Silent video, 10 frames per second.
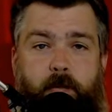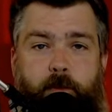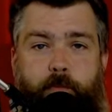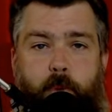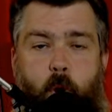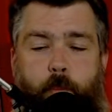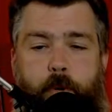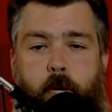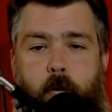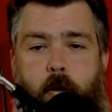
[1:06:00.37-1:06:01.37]
not the
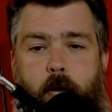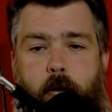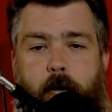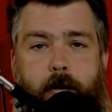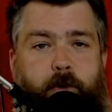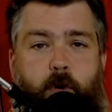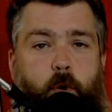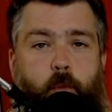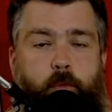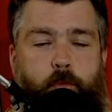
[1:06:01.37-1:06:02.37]
Pope. I don't
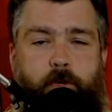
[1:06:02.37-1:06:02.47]
know